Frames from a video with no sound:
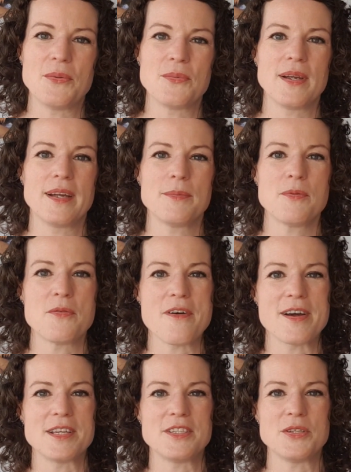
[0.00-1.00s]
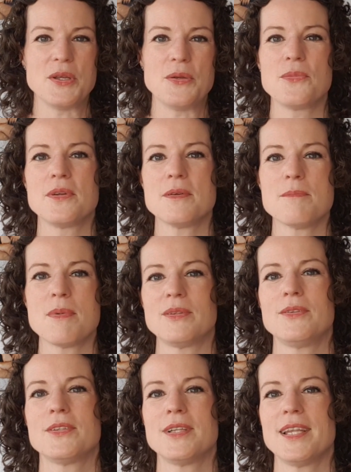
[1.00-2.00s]
where I provide you with a
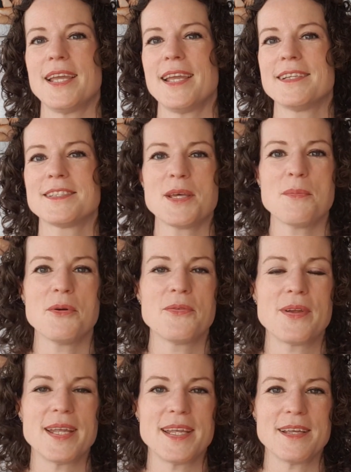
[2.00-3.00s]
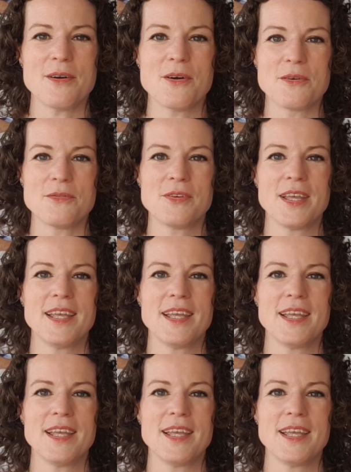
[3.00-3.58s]
monthly summary of